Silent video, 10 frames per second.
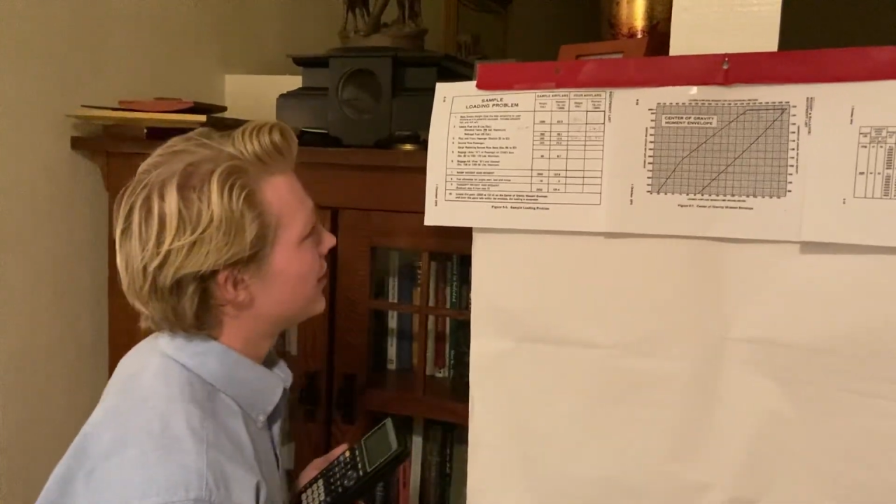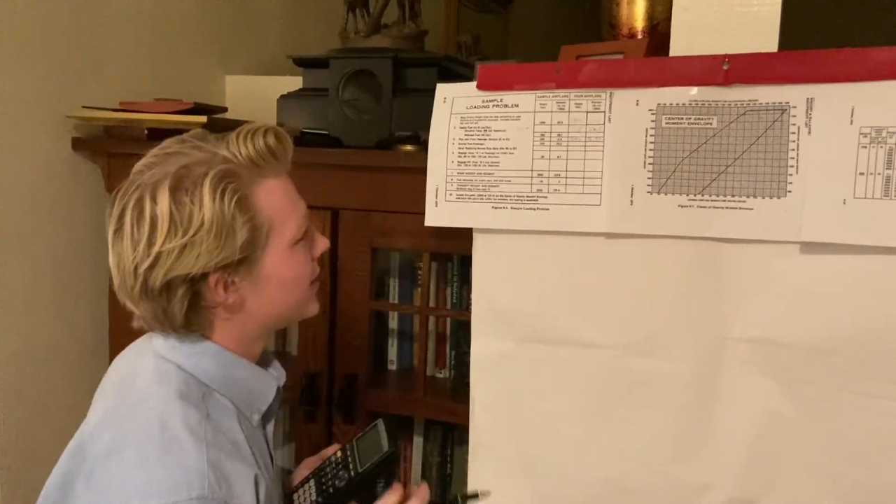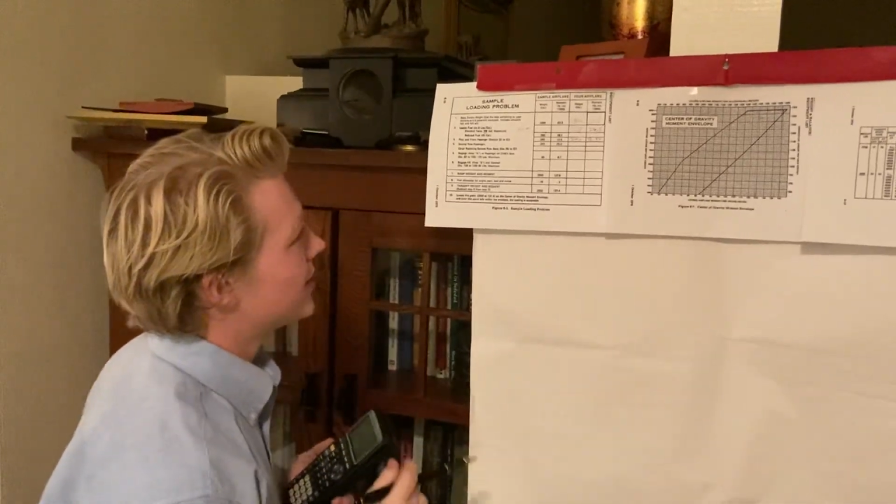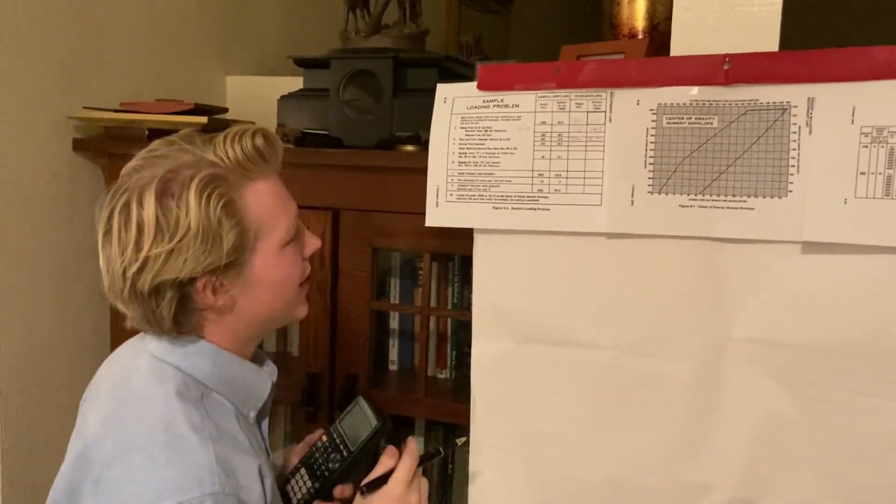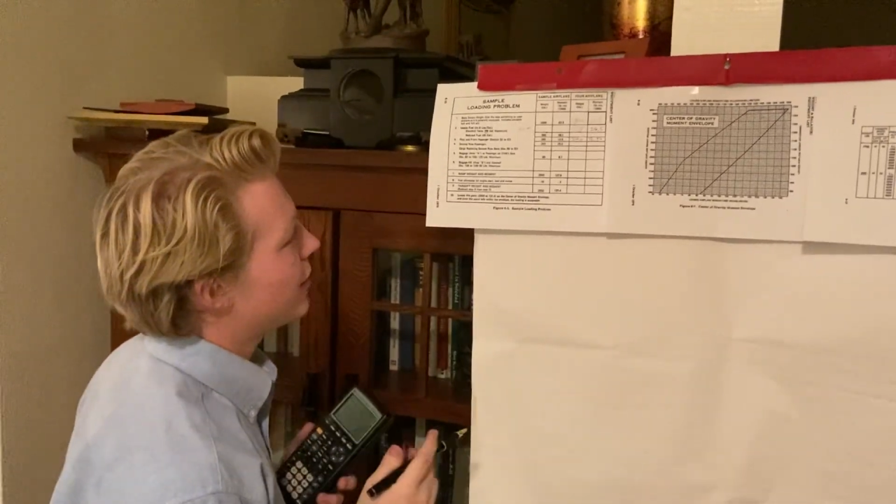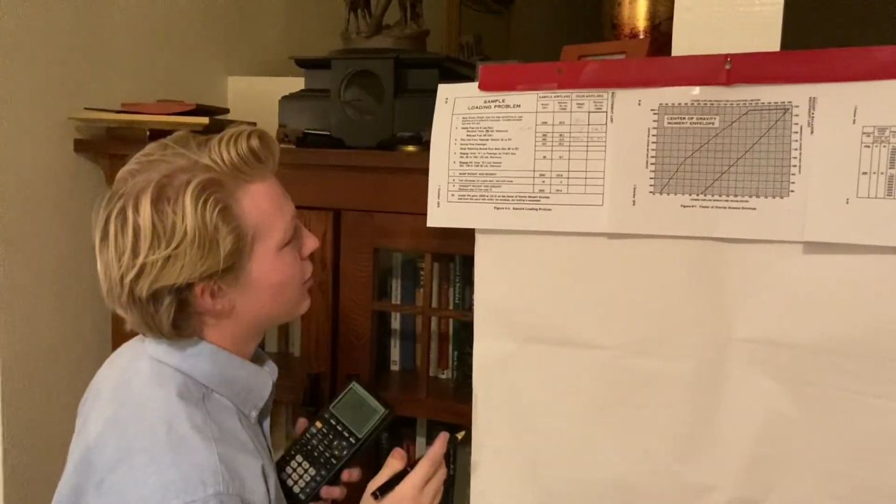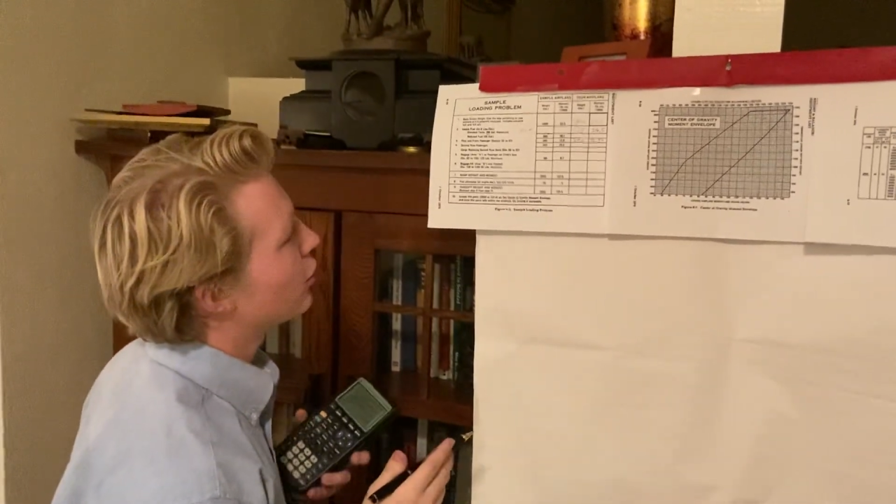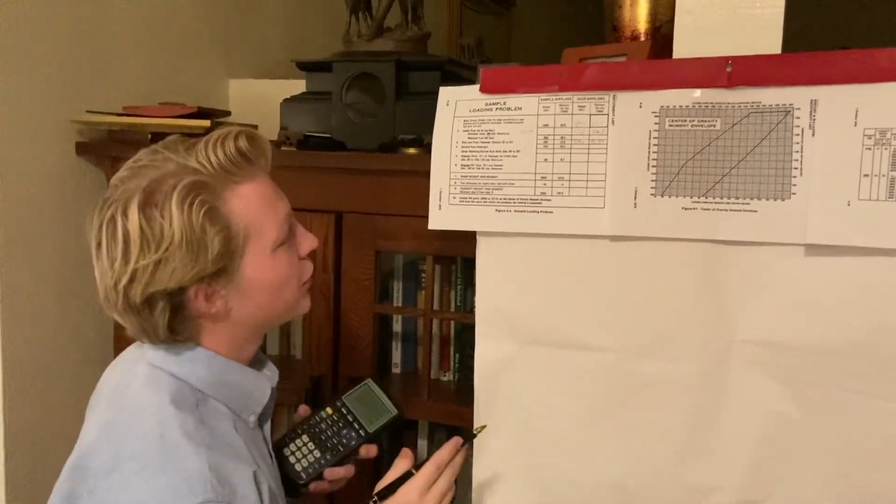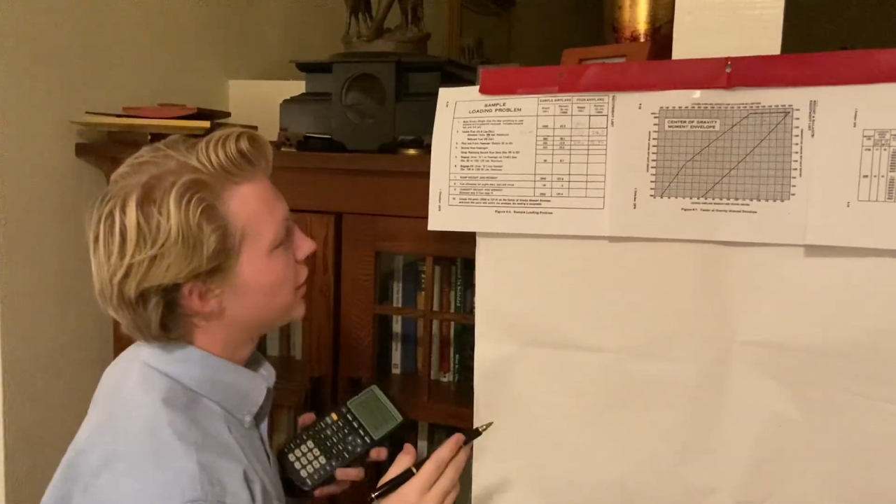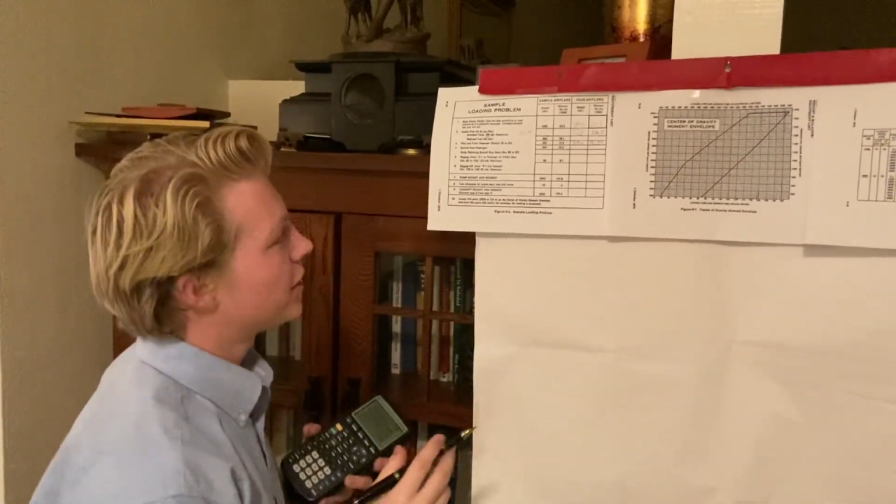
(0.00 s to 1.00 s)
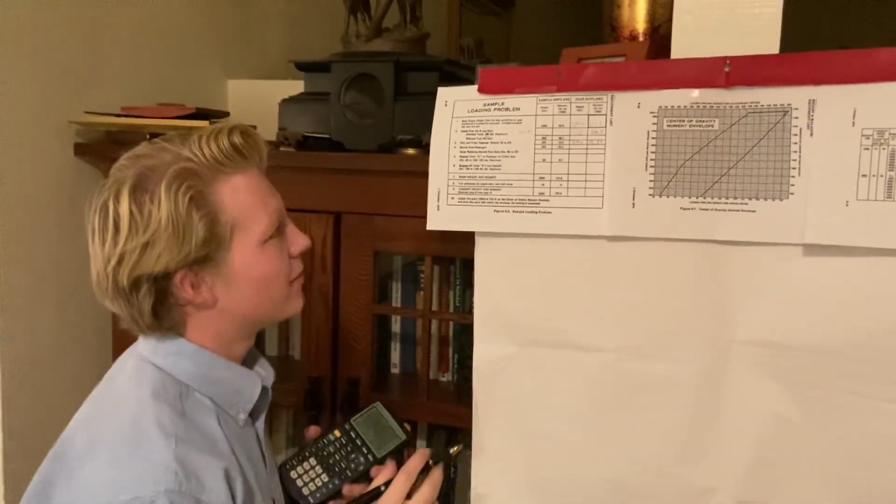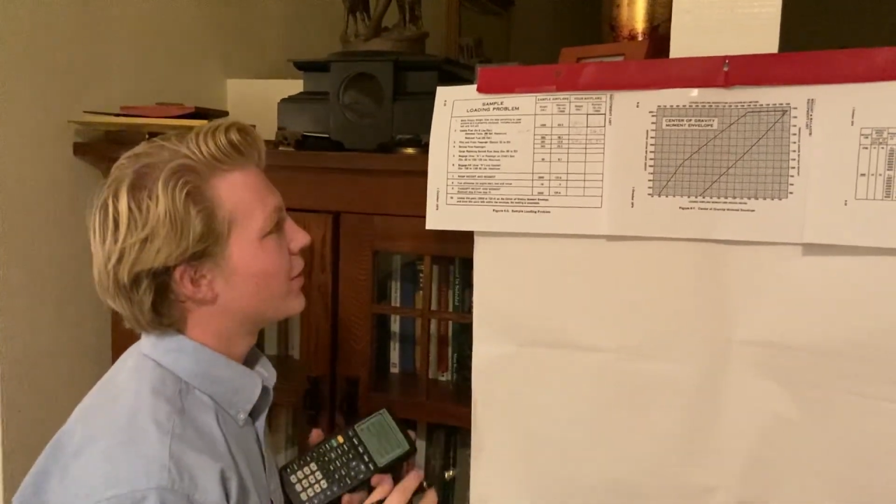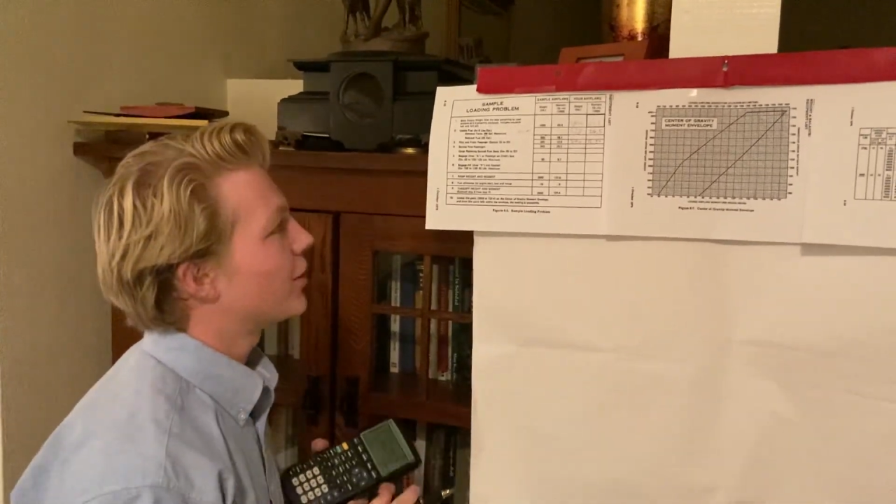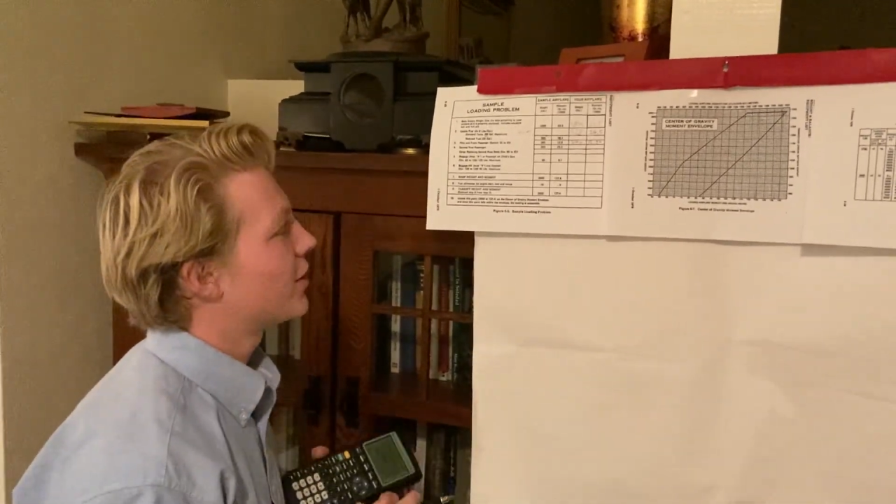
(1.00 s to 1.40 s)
and say we're only gonna burn